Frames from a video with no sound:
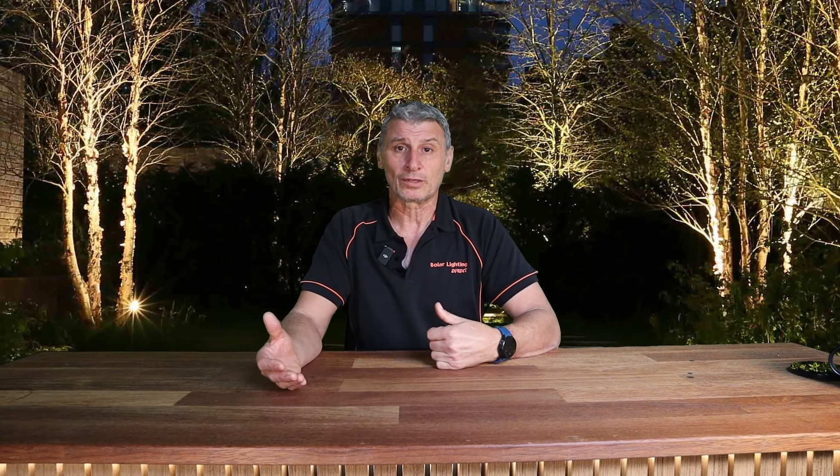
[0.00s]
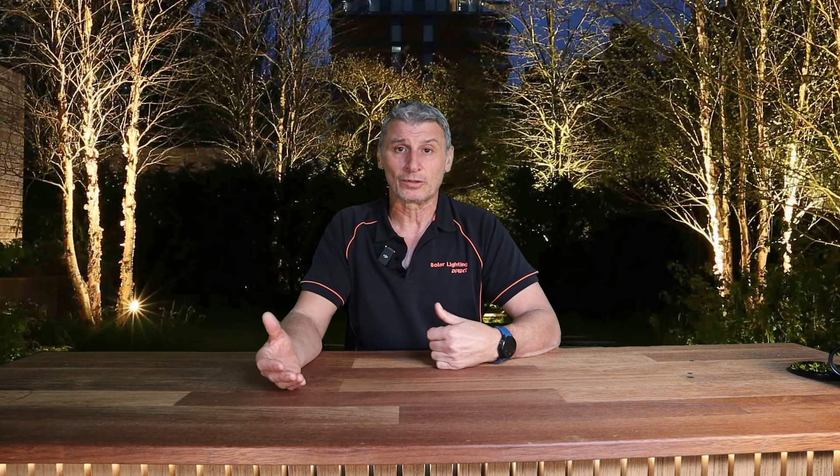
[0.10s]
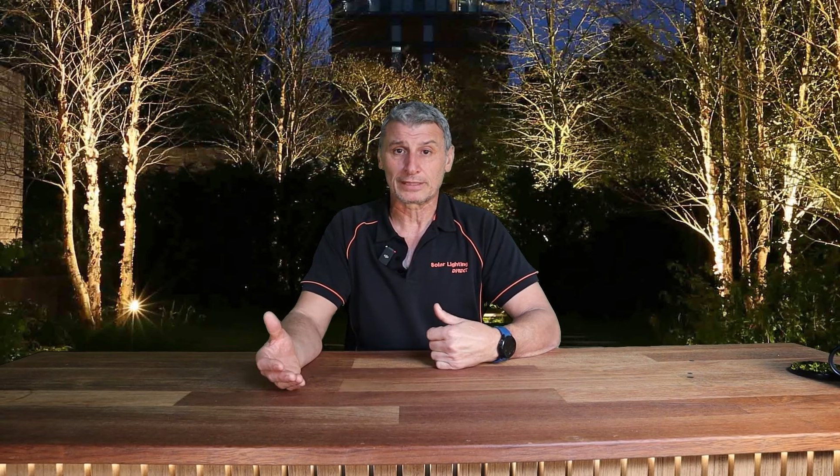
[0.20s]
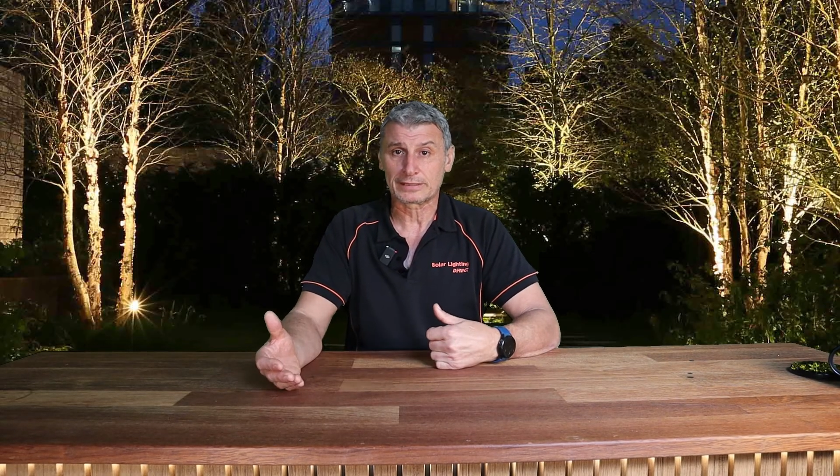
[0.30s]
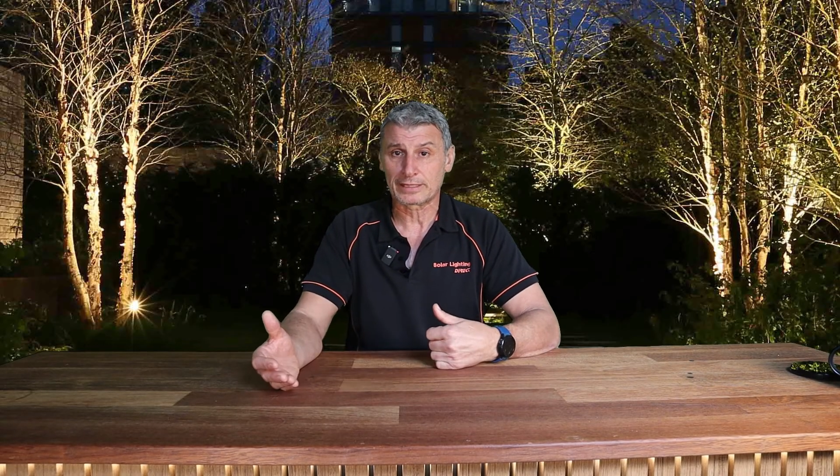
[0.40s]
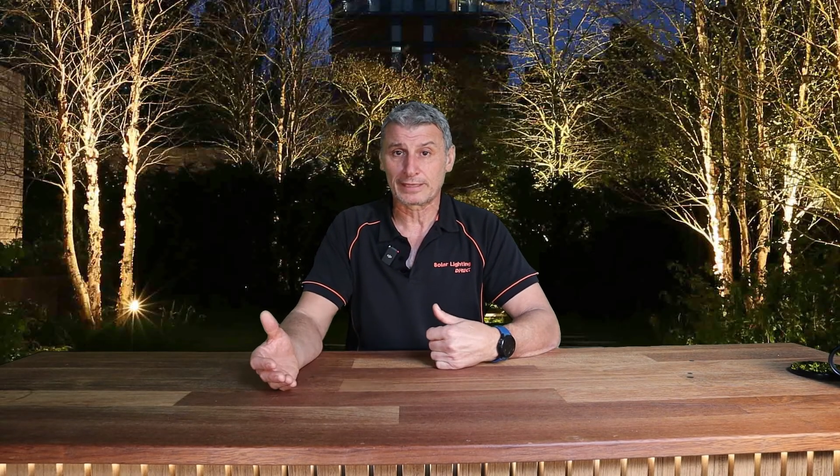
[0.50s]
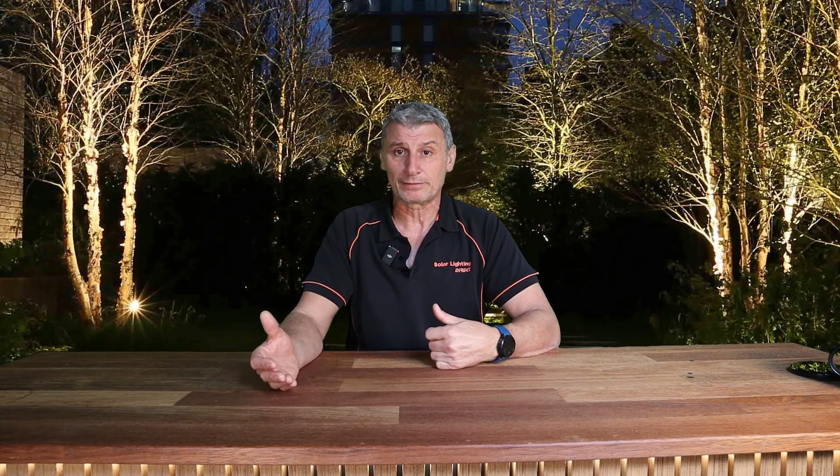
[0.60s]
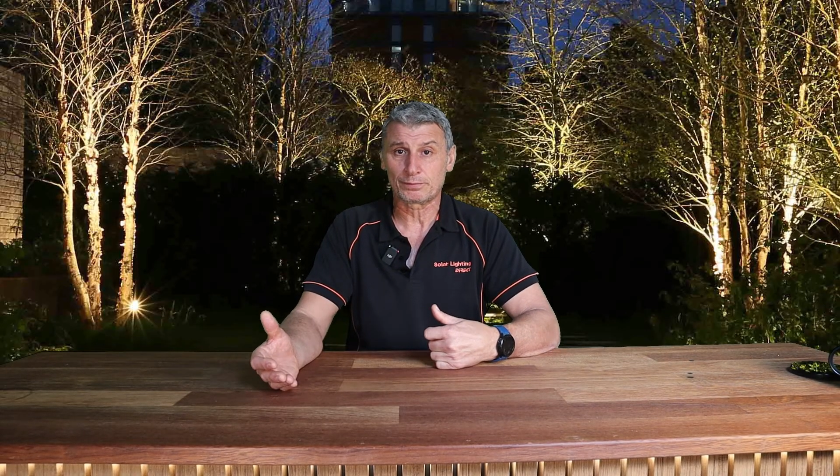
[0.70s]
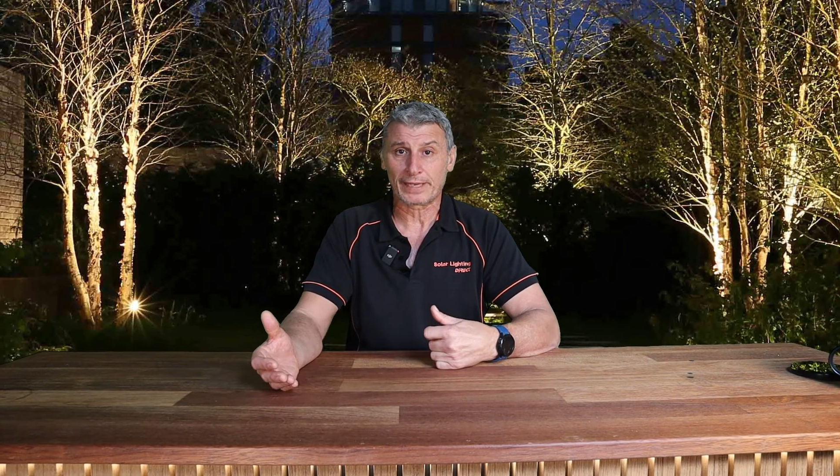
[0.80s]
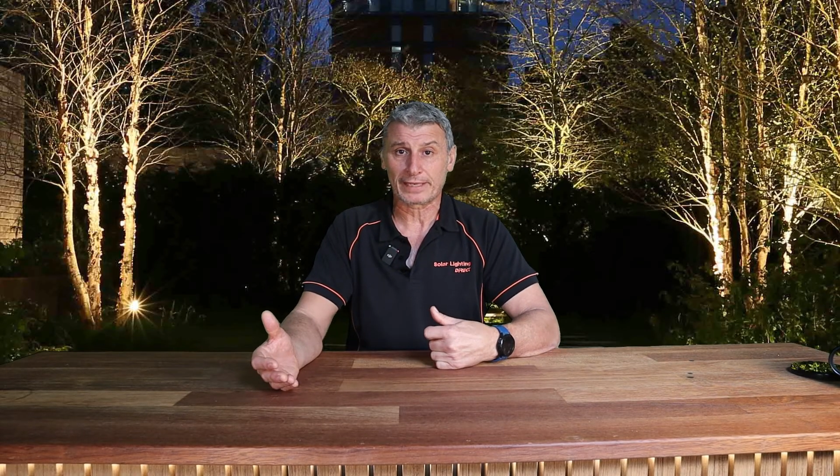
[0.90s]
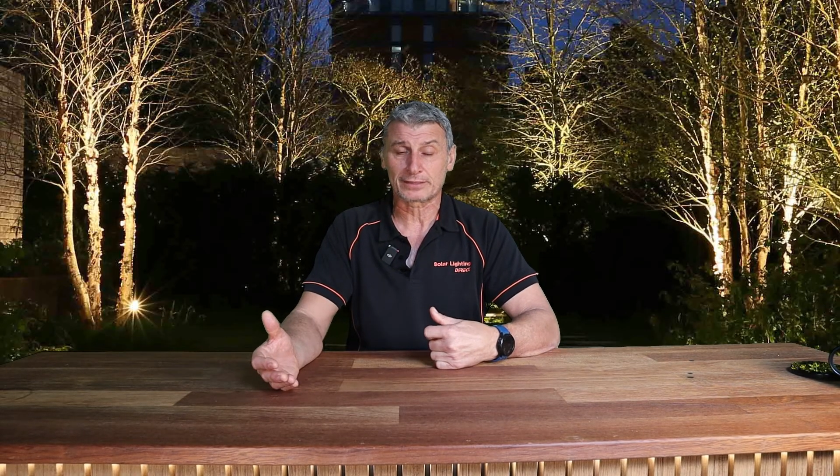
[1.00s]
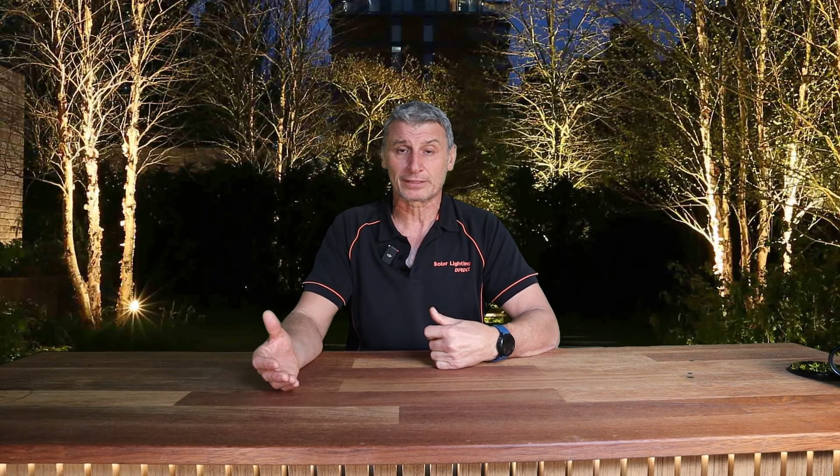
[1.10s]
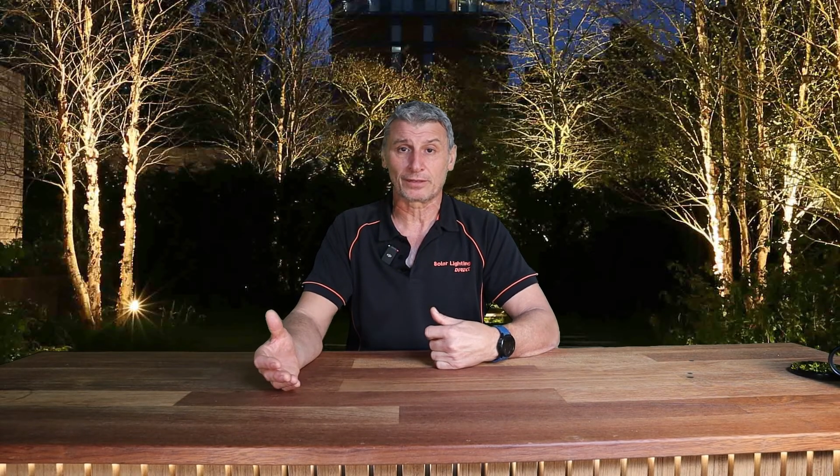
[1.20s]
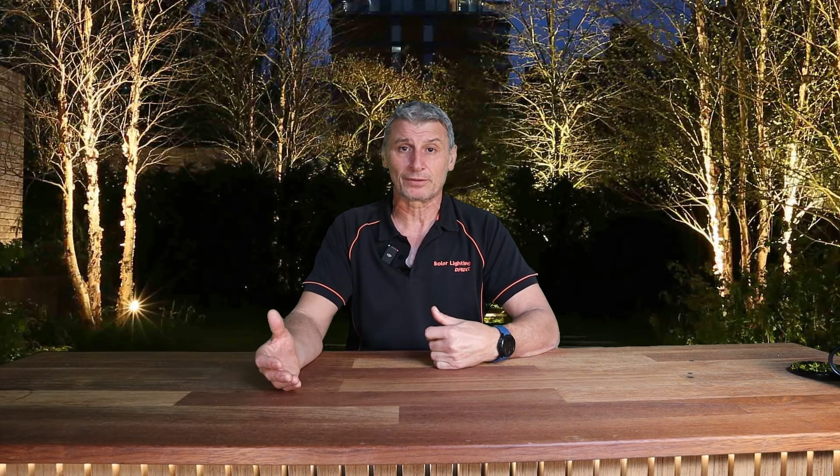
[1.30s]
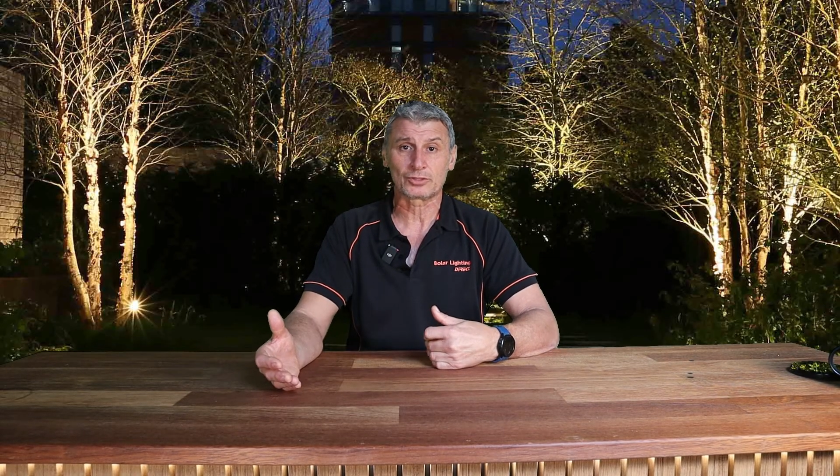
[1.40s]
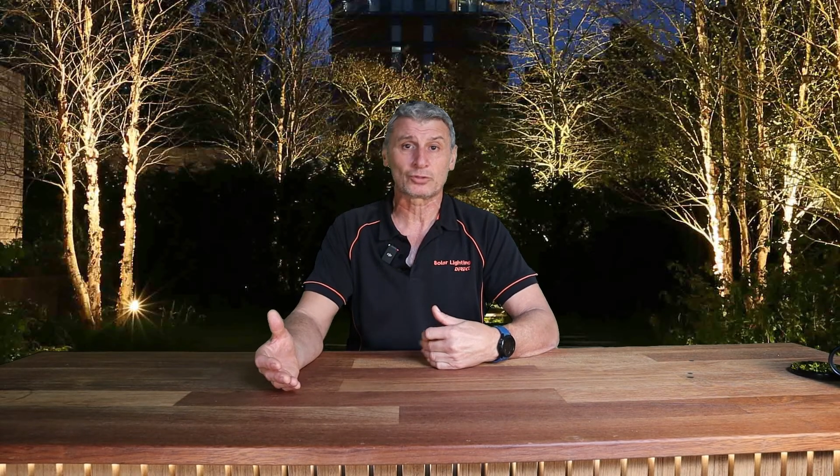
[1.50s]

all its leaves back so it's